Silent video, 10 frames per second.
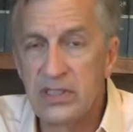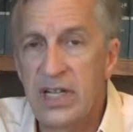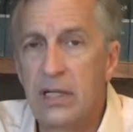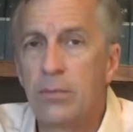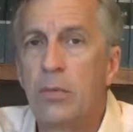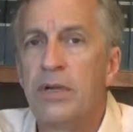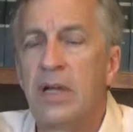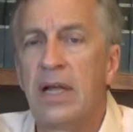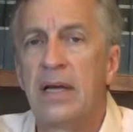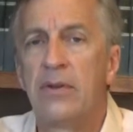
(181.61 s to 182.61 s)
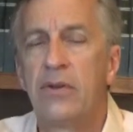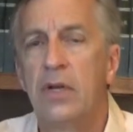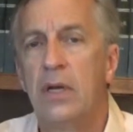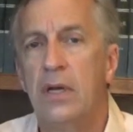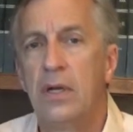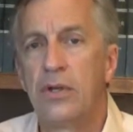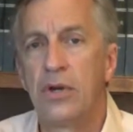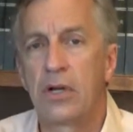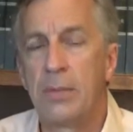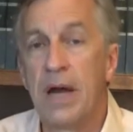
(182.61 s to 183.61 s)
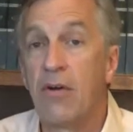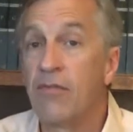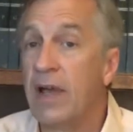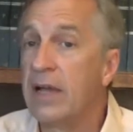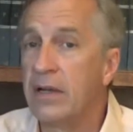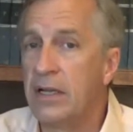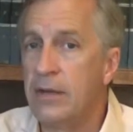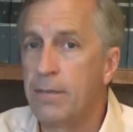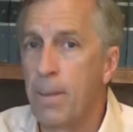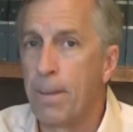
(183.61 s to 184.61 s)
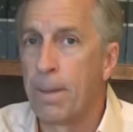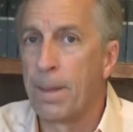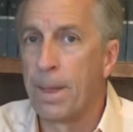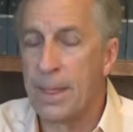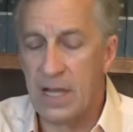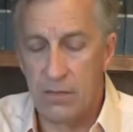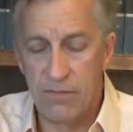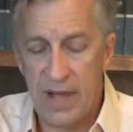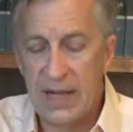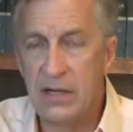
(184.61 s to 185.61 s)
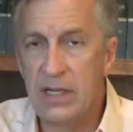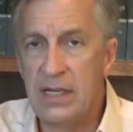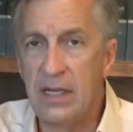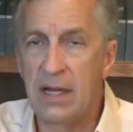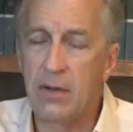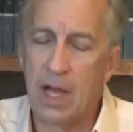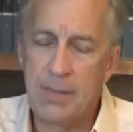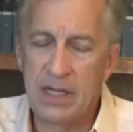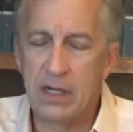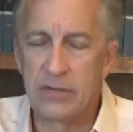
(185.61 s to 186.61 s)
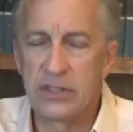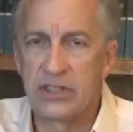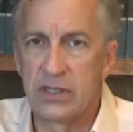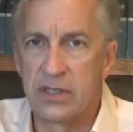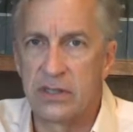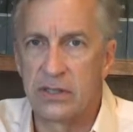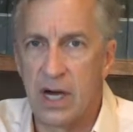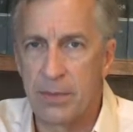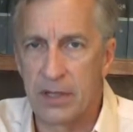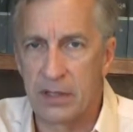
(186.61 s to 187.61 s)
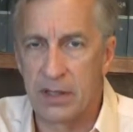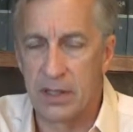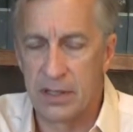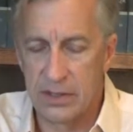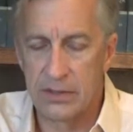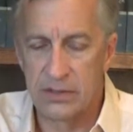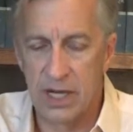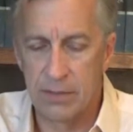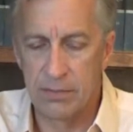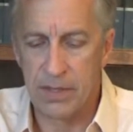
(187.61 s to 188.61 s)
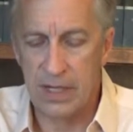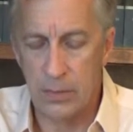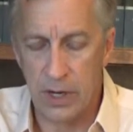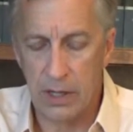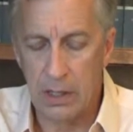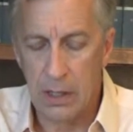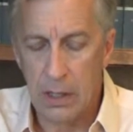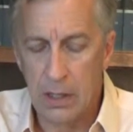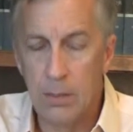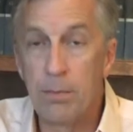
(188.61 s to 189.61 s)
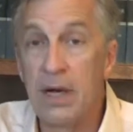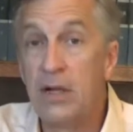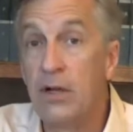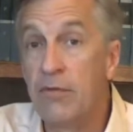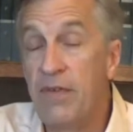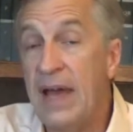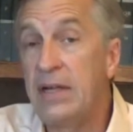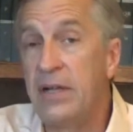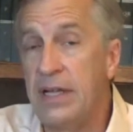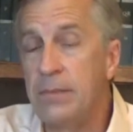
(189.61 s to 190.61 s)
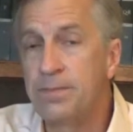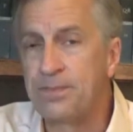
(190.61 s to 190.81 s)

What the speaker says: take a moment and talk about vanity. Vanity, and I may cover this on another topic, another time anyway, but vanity